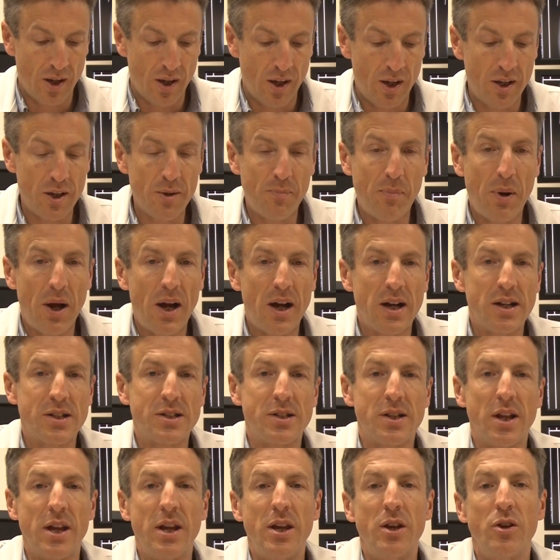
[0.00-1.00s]
In the
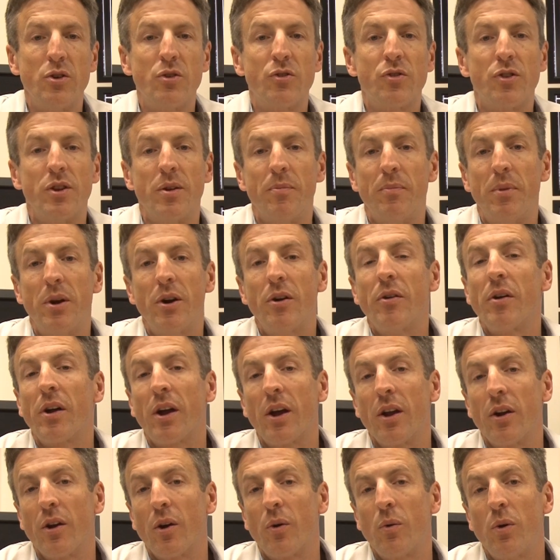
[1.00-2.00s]
past, they used the
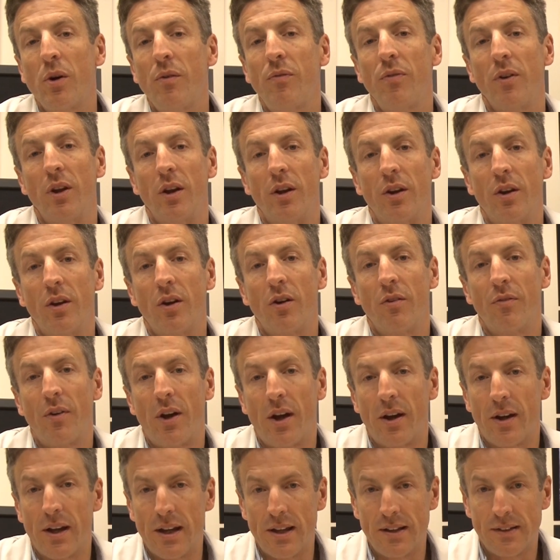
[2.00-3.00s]
American equivalent of
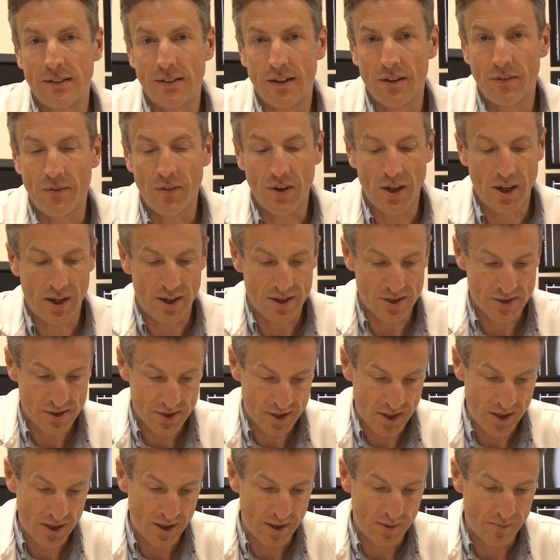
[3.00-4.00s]
our NZVA
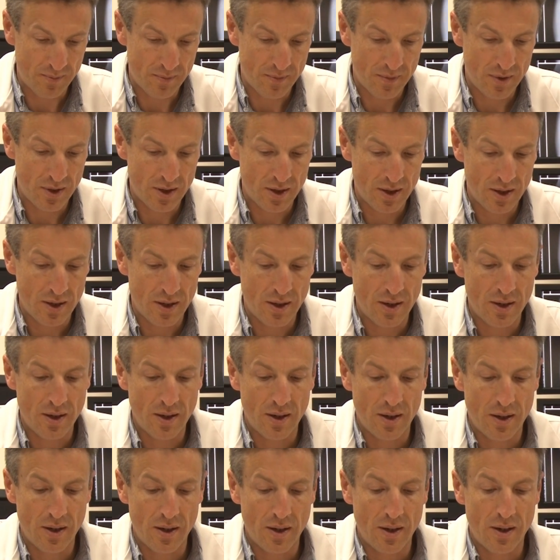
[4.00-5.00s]
scheme,
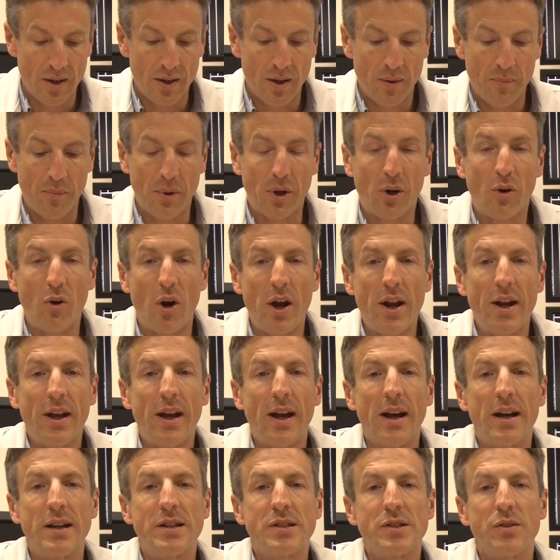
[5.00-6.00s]
but greater
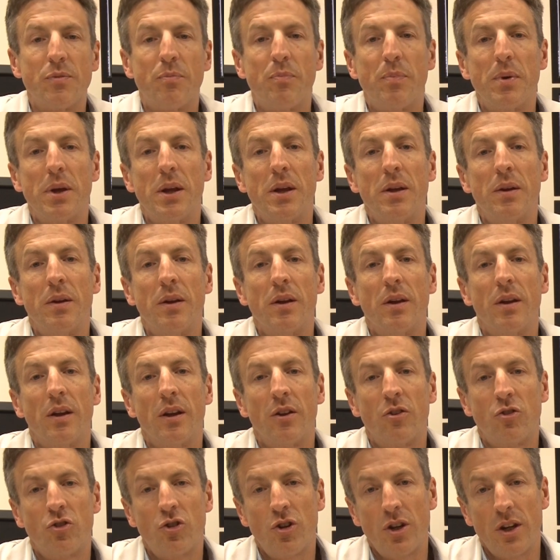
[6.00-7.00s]
gains have been
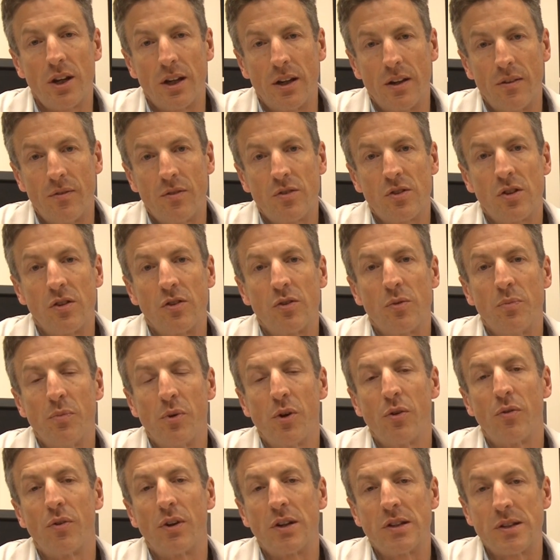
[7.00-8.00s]
achieved since
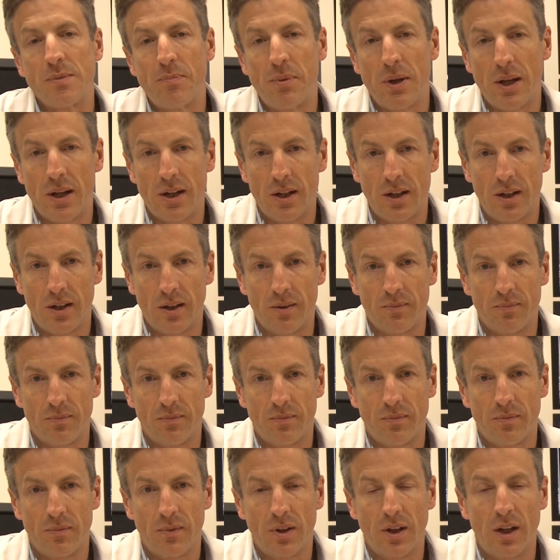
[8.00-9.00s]
moving to pen hip,
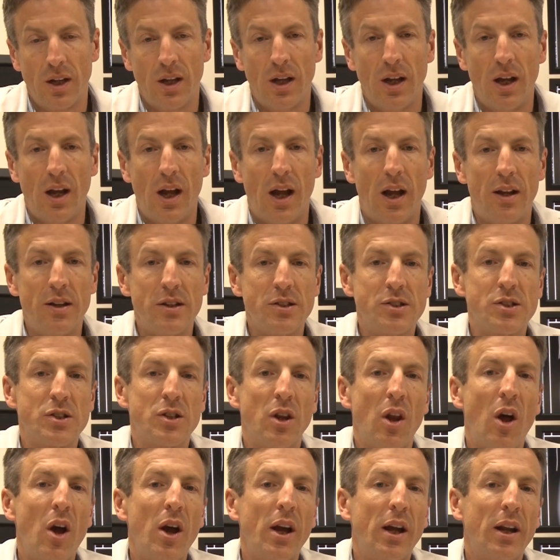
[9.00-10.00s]
and this is
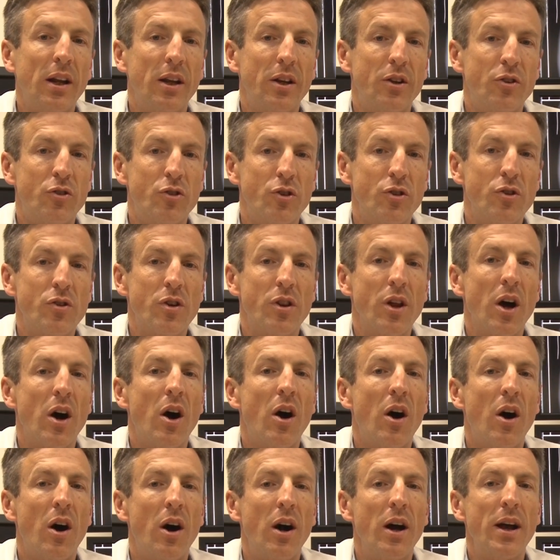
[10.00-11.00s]
likely due to the
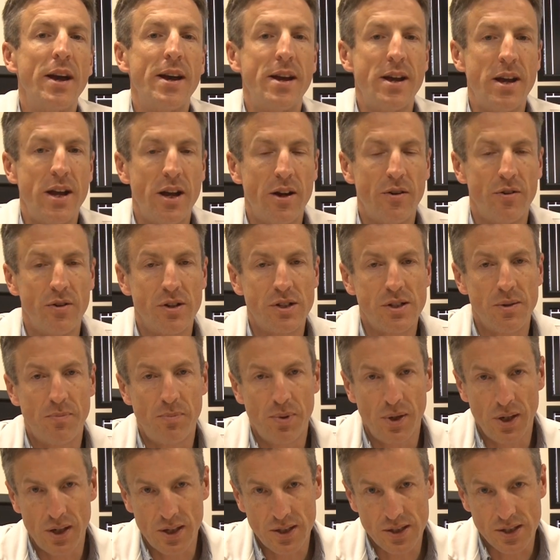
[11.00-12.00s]
higher
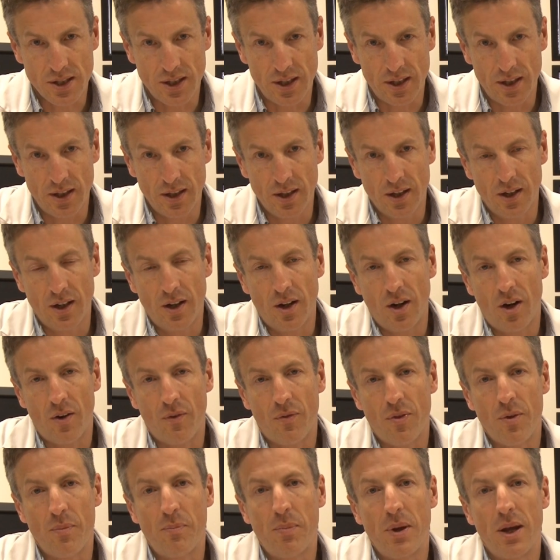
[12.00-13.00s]
heritability
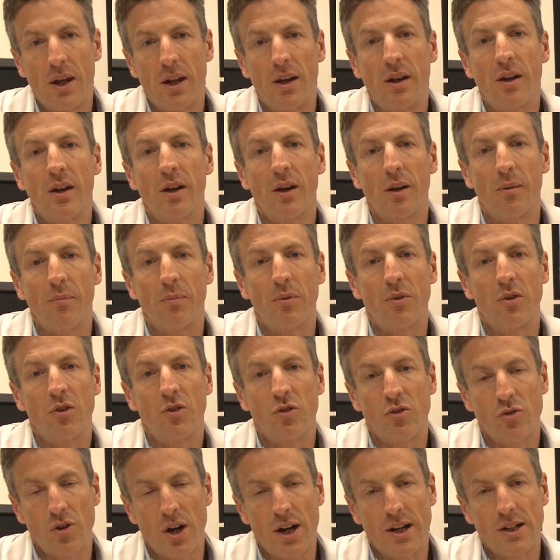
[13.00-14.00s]
of the pen hip
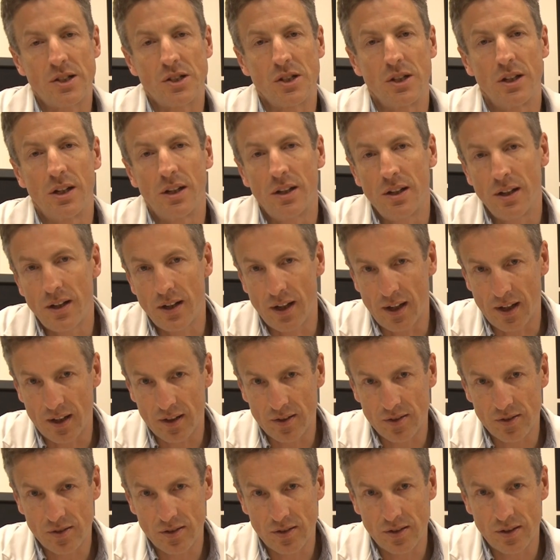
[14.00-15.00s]
distraction
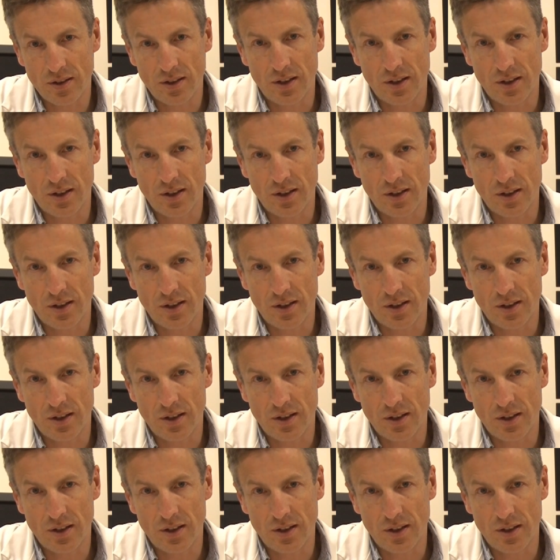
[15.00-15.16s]
index.